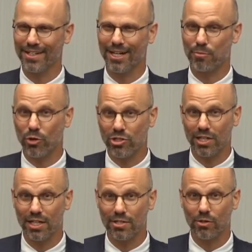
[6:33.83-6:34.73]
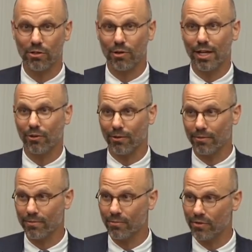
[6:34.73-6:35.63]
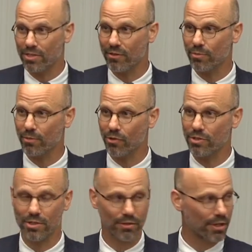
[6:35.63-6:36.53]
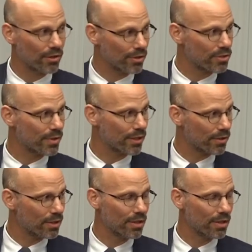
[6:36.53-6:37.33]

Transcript: uh, Portuguese or Creole. We receive mm. proposals in Creole as well.